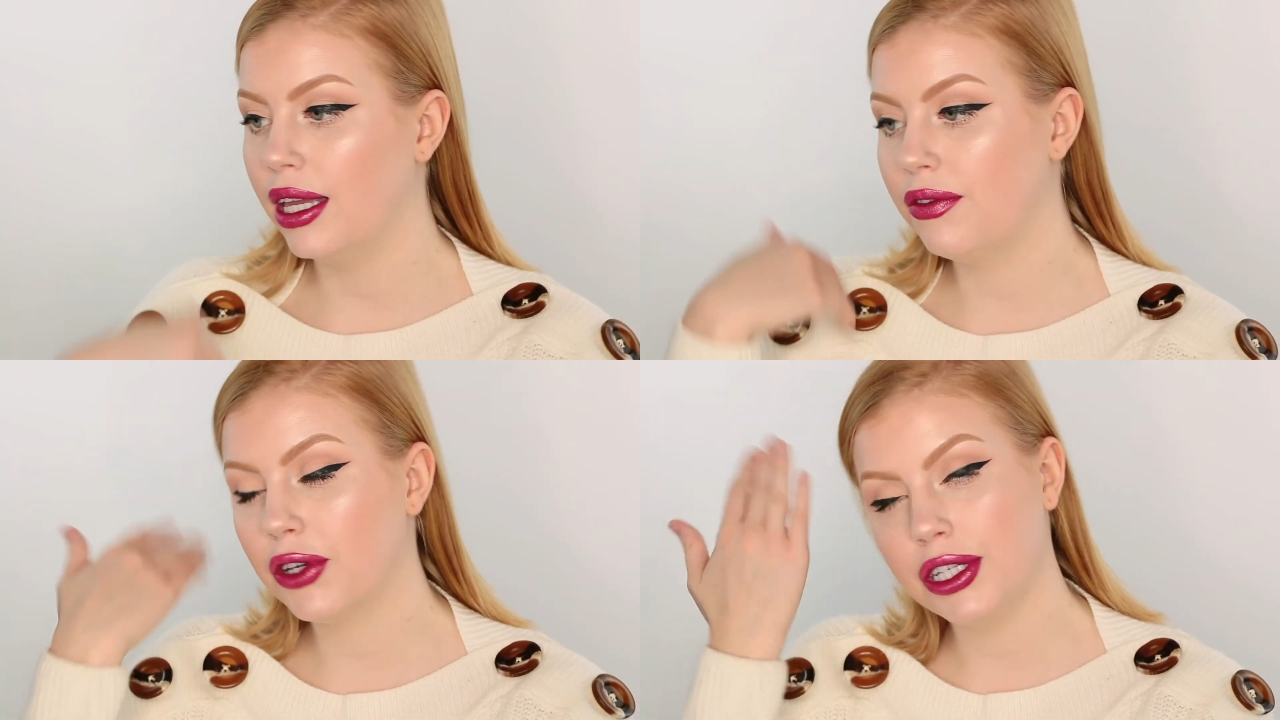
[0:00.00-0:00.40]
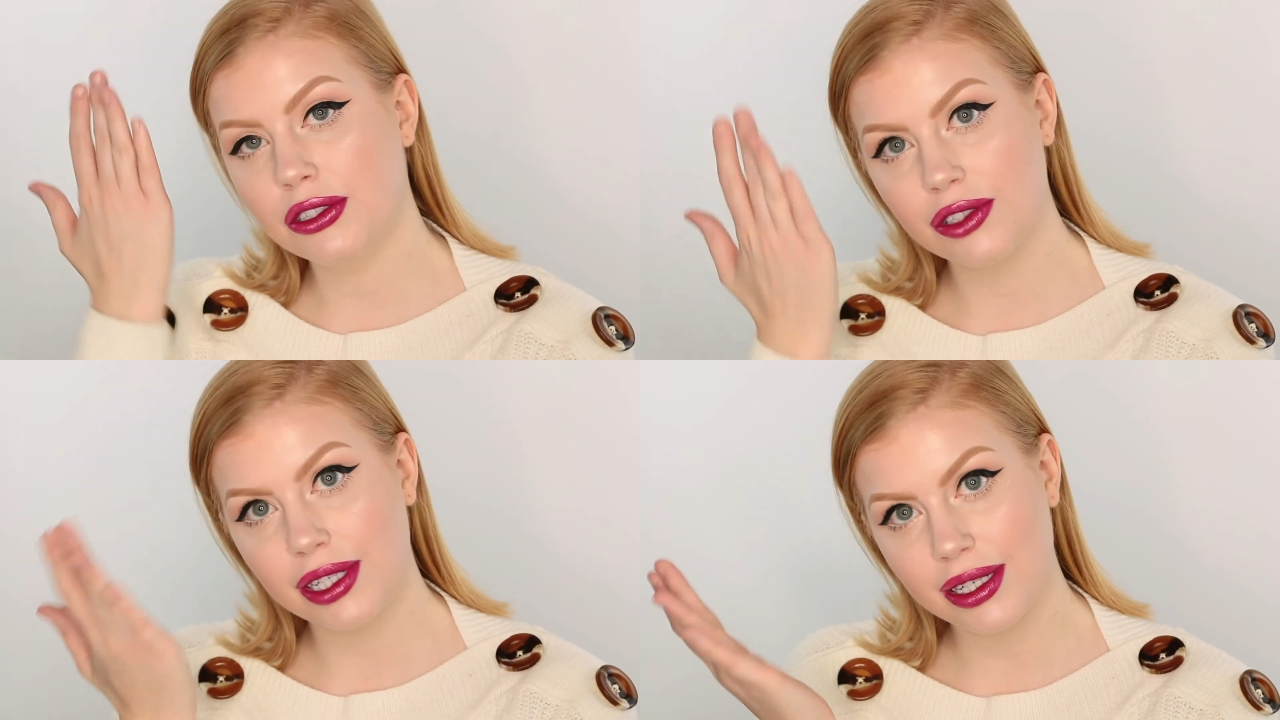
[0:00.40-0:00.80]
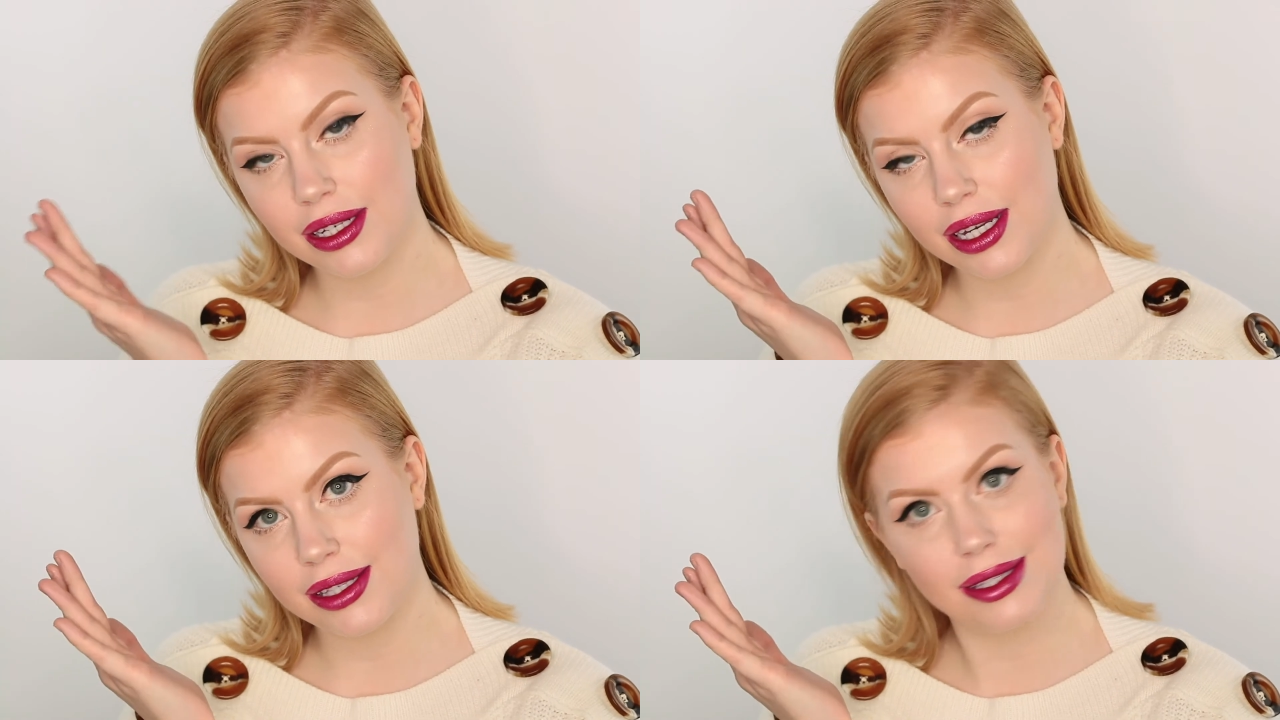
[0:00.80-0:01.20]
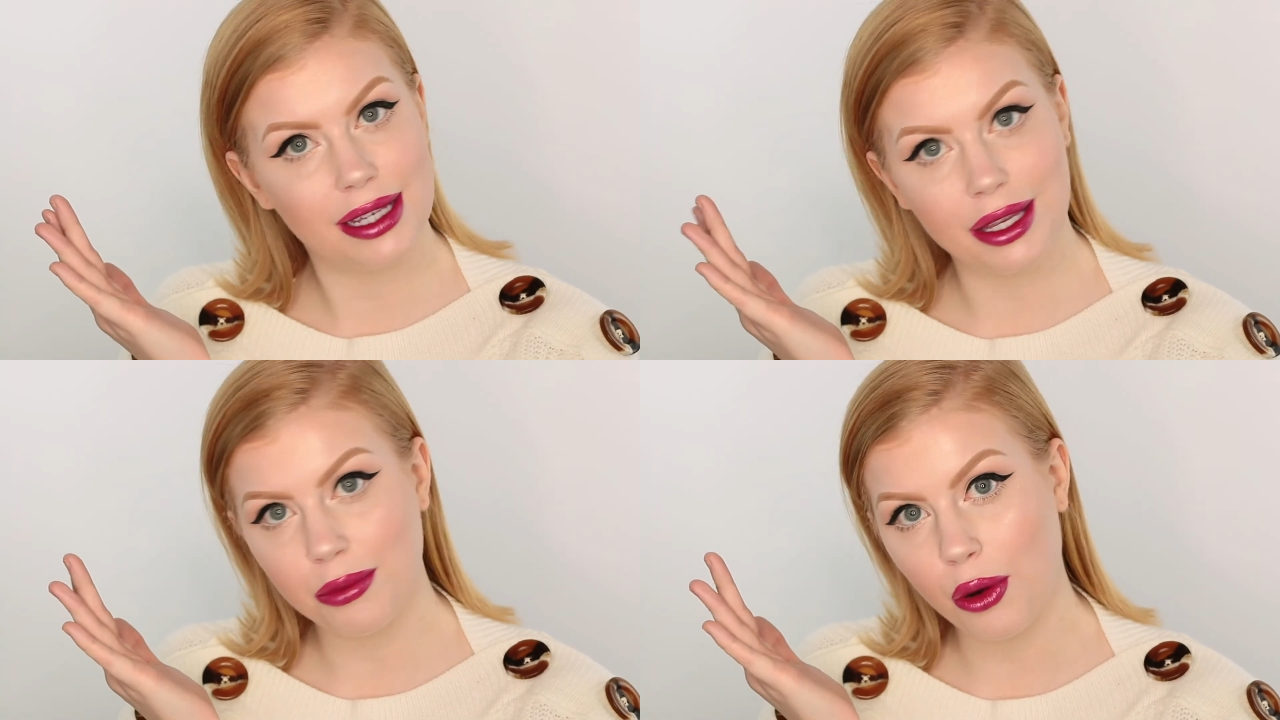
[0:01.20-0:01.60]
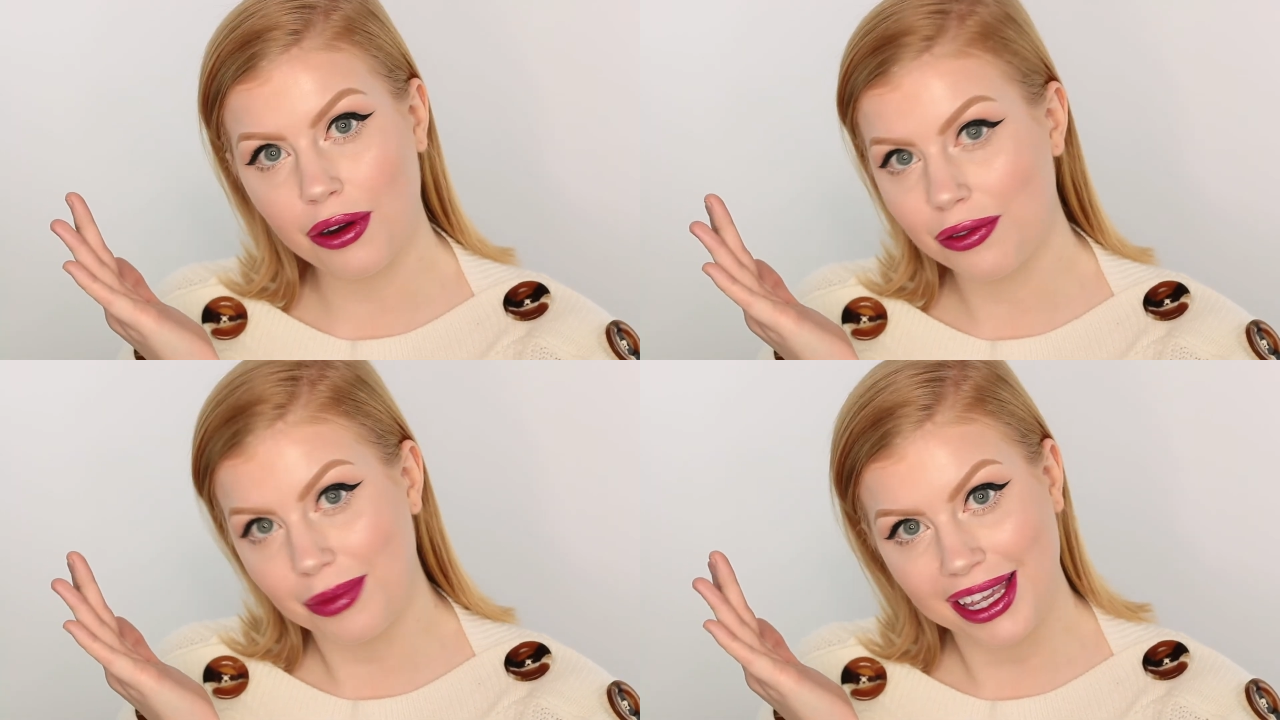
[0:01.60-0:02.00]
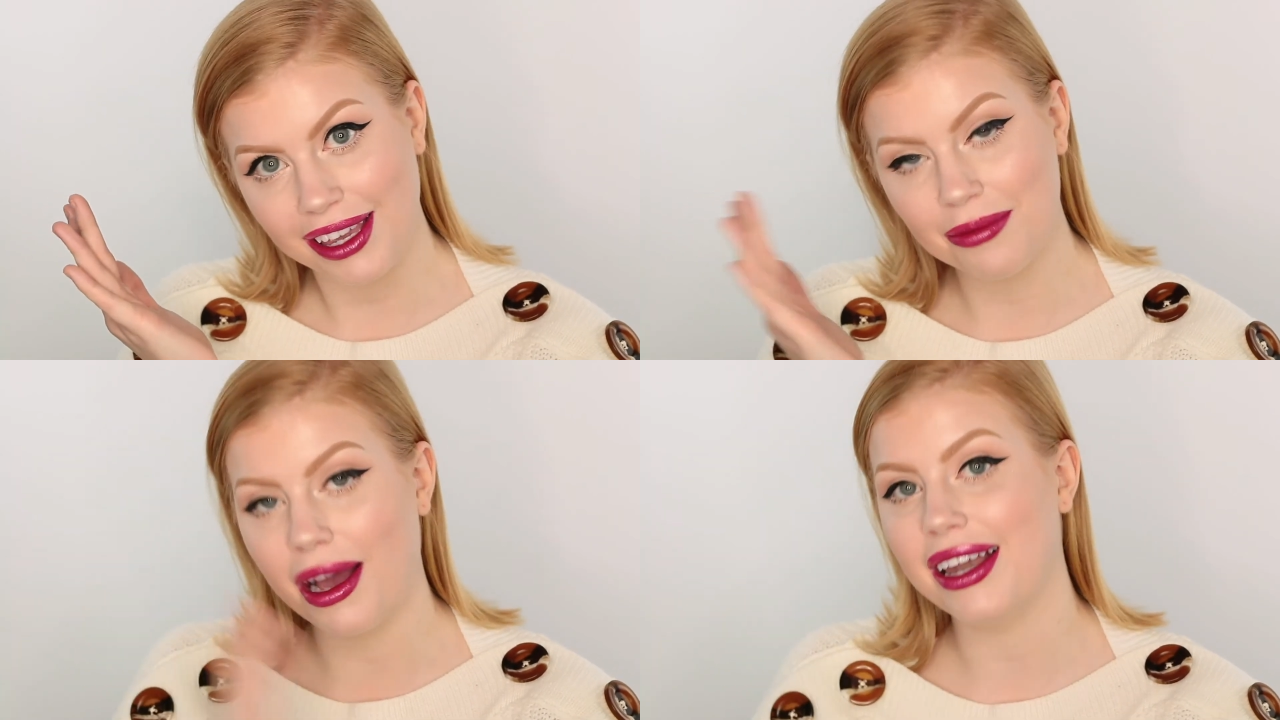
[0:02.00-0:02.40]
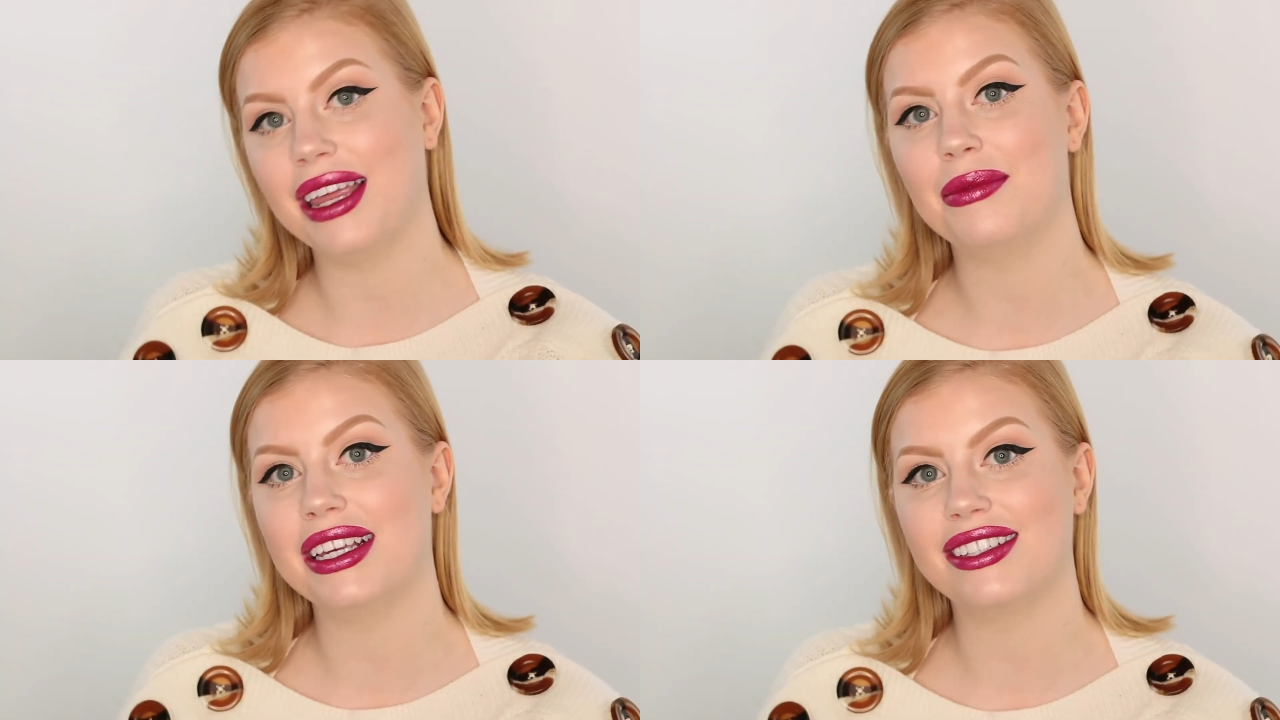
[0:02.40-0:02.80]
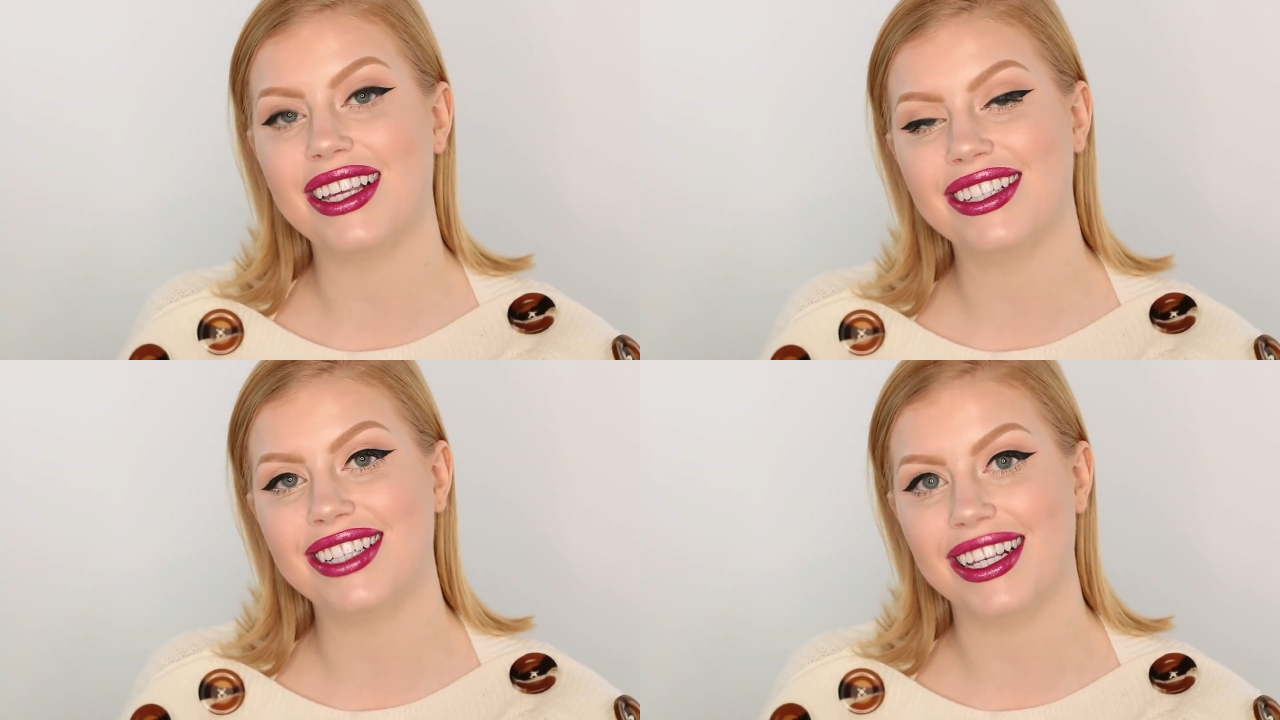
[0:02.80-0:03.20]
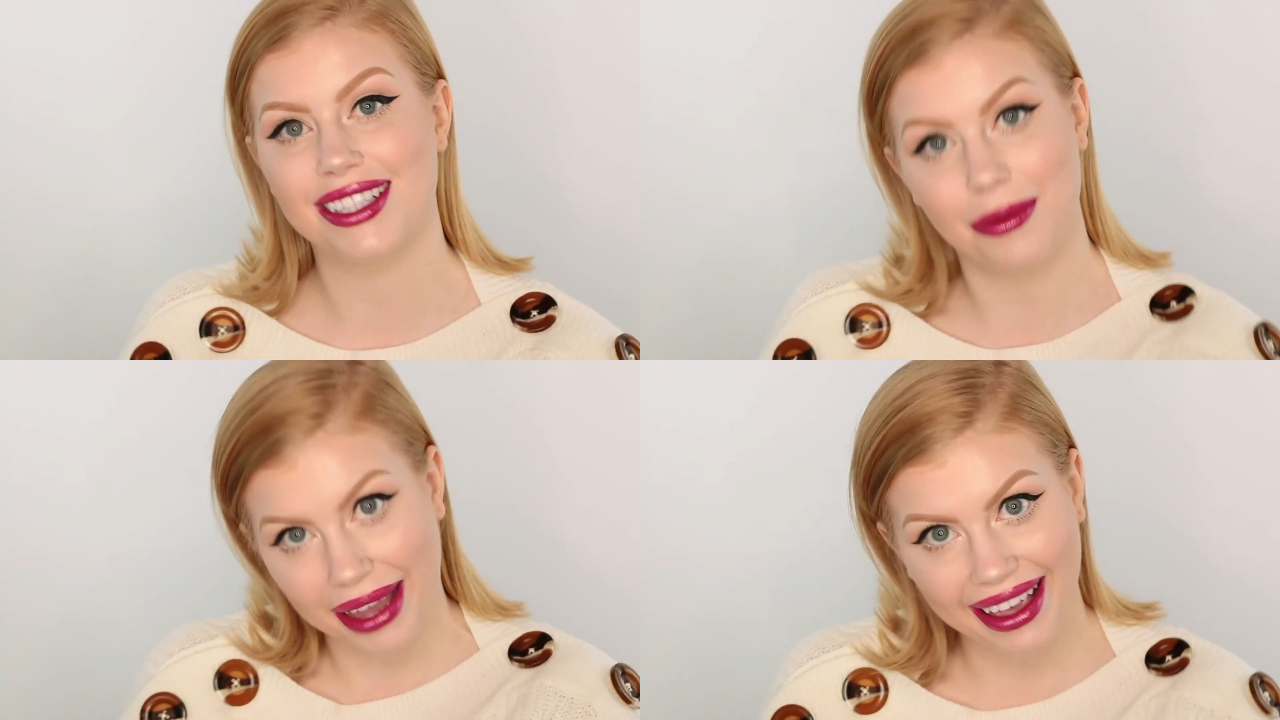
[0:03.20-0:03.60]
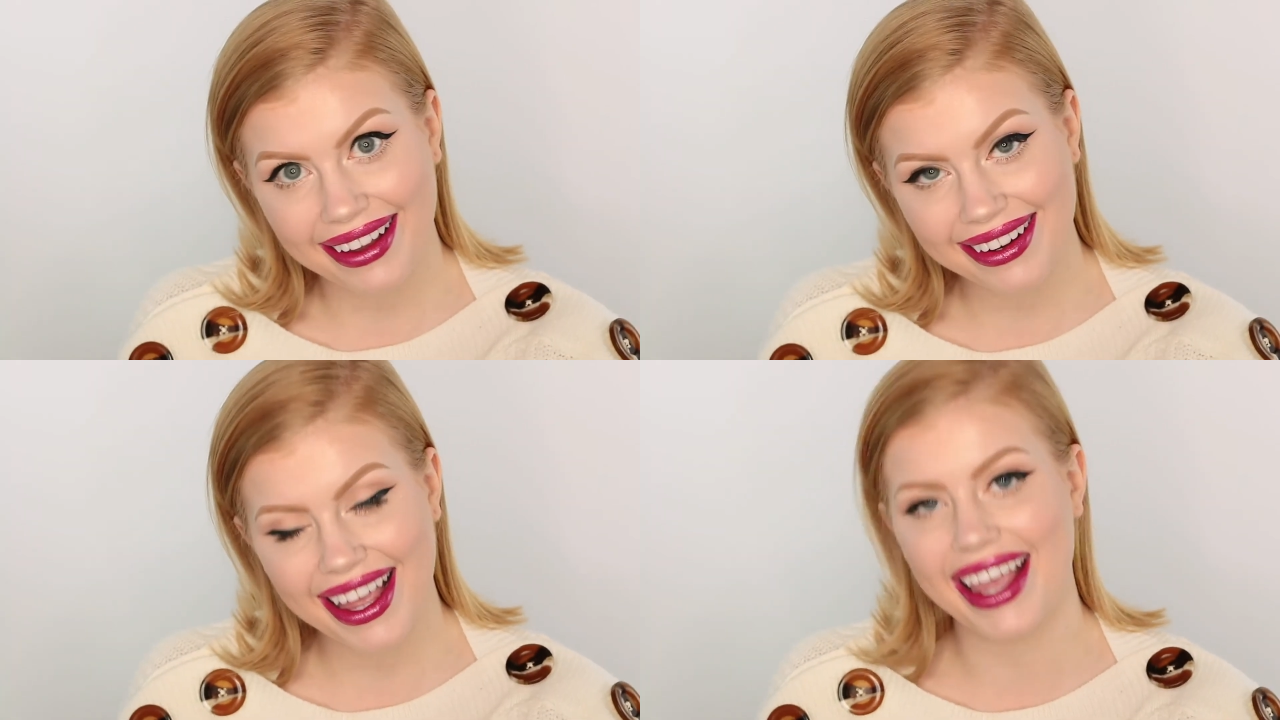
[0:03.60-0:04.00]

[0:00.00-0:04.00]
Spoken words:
If you're interested in seeing more of me, my name is Jessica Mann,